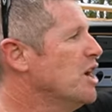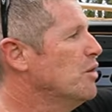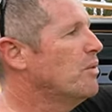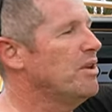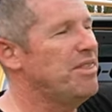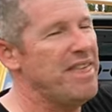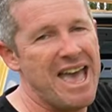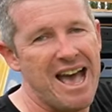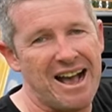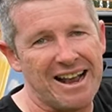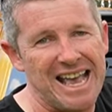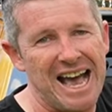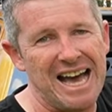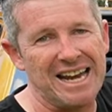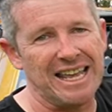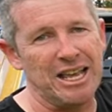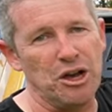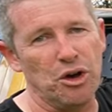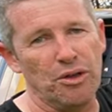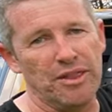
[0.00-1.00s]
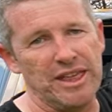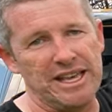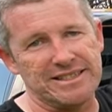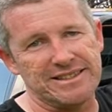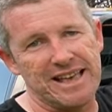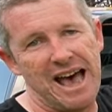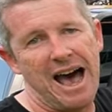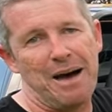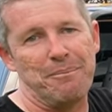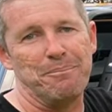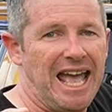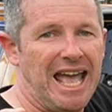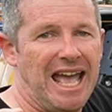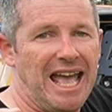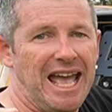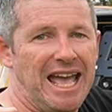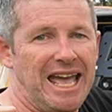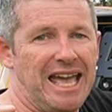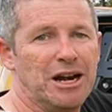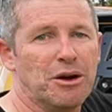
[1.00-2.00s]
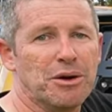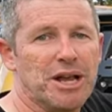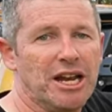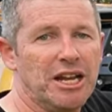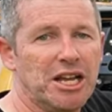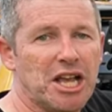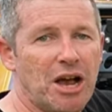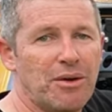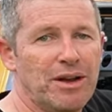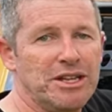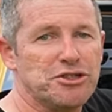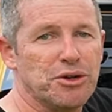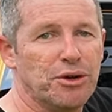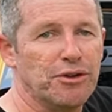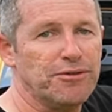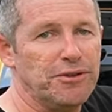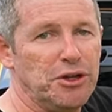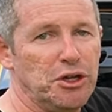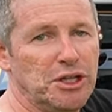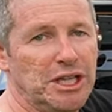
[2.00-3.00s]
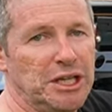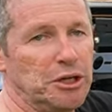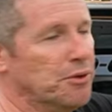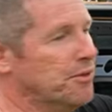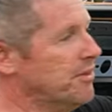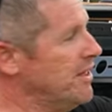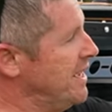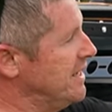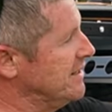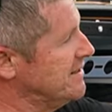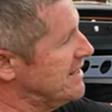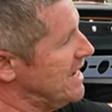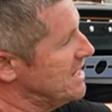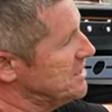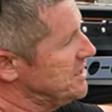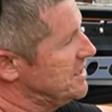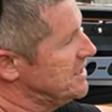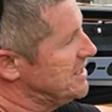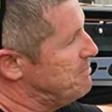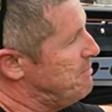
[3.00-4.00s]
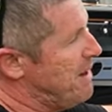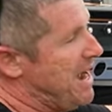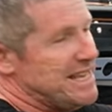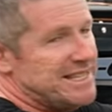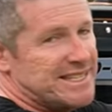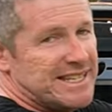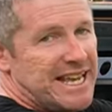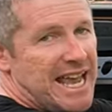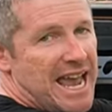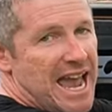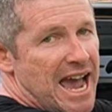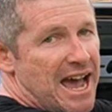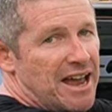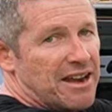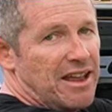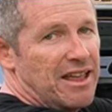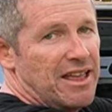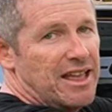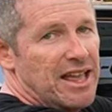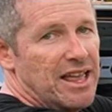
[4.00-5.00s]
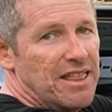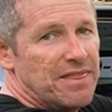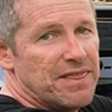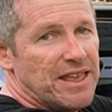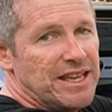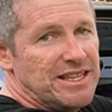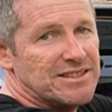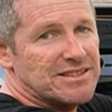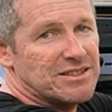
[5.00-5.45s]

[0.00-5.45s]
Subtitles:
without cutting all this up. And I'm going to go into a few little things, such as spacing out these